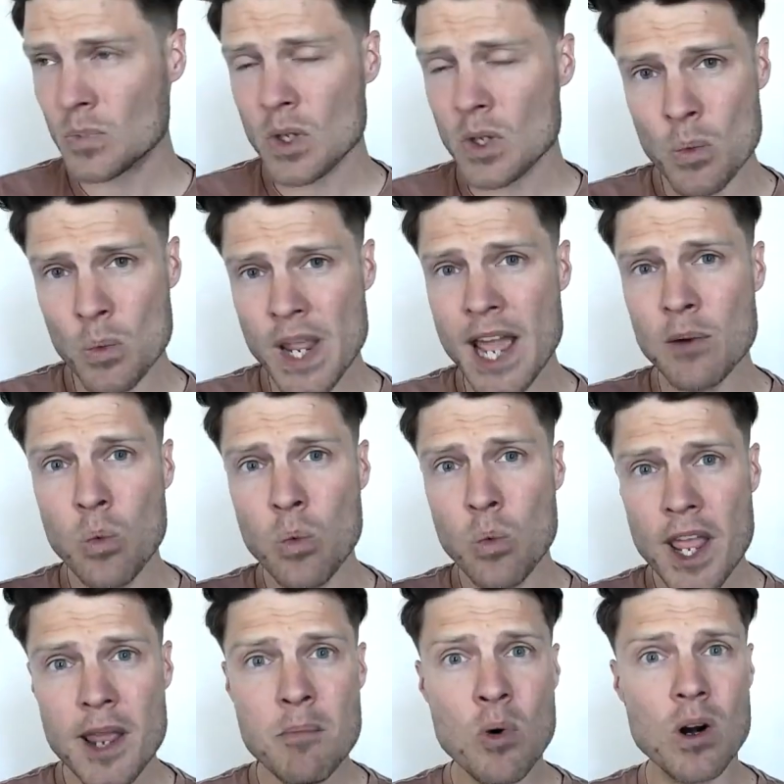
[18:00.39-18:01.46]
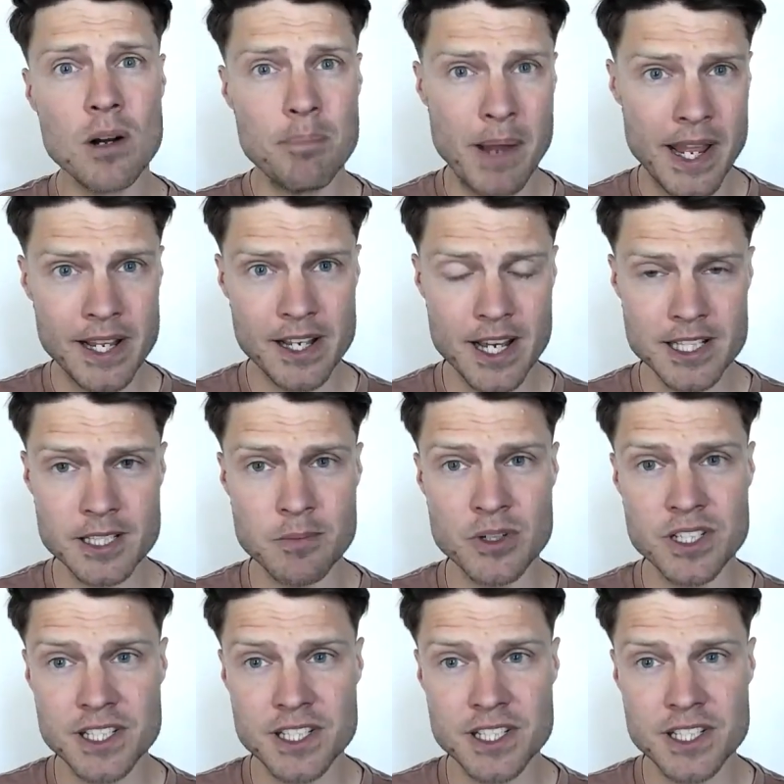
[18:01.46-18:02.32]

We had way more paying customers stick